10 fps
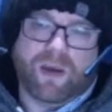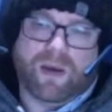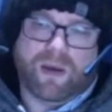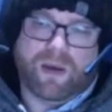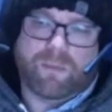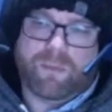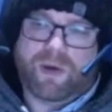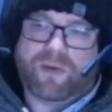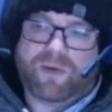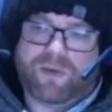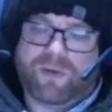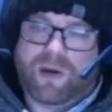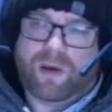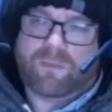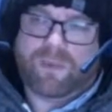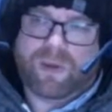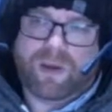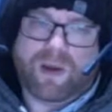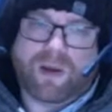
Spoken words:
But most of the time, like,